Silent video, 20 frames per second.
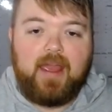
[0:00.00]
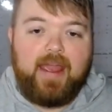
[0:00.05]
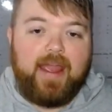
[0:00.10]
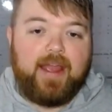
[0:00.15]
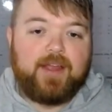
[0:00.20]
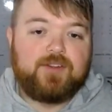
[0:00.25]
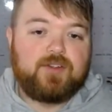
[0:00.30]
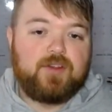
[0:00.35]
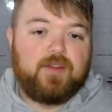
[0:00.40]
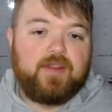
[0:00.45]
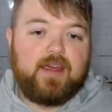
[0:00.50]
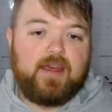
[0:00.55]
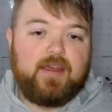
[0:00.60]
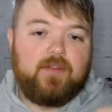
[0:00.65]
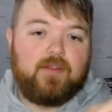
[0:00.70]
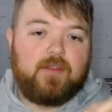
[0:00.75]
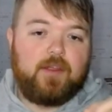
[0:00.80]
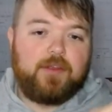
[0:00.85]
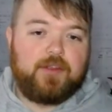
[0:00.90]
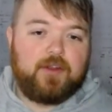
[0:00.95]
And so
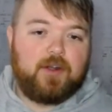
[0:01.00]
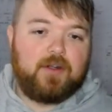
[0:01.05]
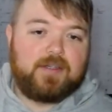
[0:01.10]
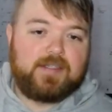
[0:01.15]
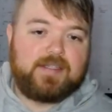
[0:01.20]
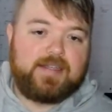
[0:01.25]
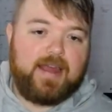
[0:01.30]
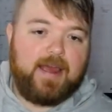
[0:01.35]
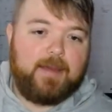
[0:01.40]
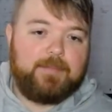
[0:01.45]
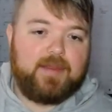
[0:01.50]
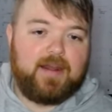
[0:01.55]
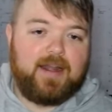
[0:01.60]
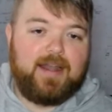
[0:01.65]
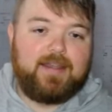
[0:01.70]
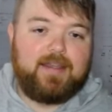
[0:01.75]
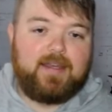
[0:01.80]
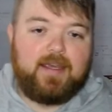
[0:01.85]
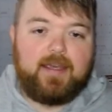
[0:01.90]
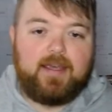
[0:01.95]
then the third step that I
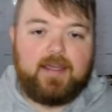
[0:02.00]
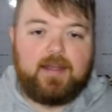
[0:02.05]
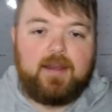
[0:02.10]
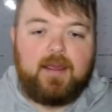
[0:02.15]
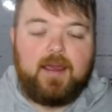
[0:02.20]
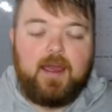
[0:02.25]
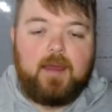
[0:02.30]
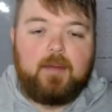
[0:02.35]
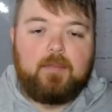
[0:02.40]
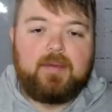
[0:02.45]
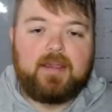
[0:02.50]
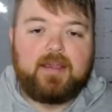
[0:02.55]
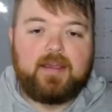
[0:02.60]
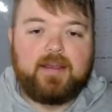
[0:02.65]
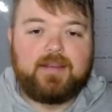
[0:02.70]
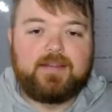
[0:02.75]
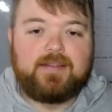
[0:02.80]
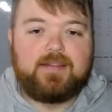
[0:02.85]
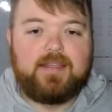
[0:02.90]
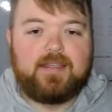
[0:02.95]
did,
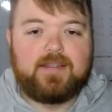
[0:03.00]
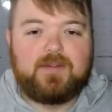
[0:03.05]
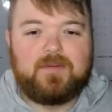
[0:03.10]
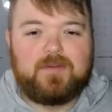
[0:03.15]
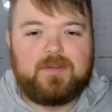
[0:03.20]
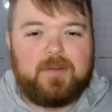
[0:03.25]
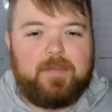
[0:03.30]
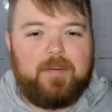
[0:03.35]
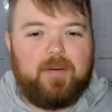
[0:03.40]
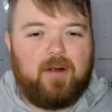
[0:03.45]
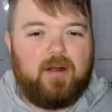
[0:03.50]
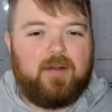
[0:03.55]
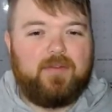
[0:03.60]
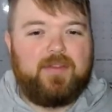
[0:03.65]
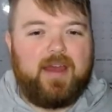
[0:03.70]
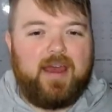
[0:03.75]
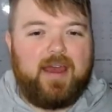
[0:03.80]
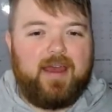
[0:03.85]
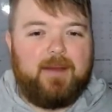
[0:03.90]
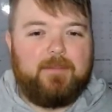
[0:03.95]
because this was the part
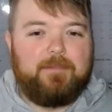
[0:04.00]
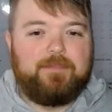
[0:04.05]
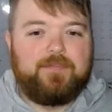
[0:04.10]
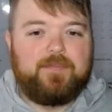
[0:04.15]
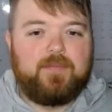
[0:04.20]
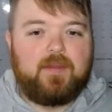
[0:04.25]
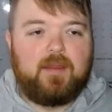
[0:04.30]
that